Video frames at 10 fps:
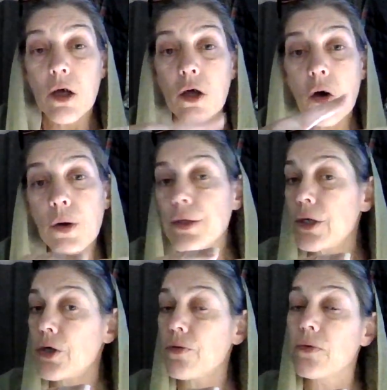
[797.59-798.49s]
going to
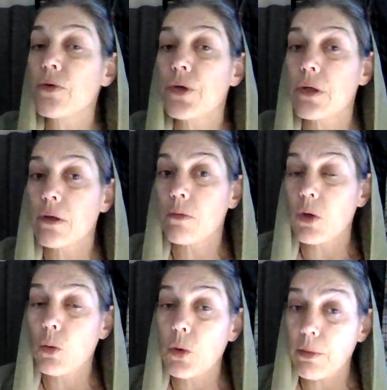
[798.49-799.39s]

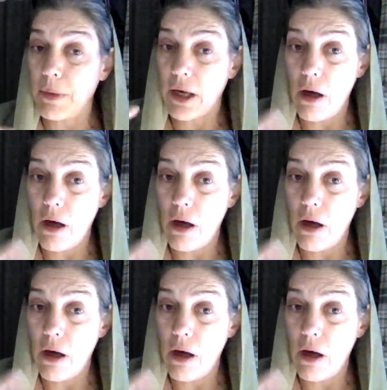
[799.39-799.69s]
Jerusalem would be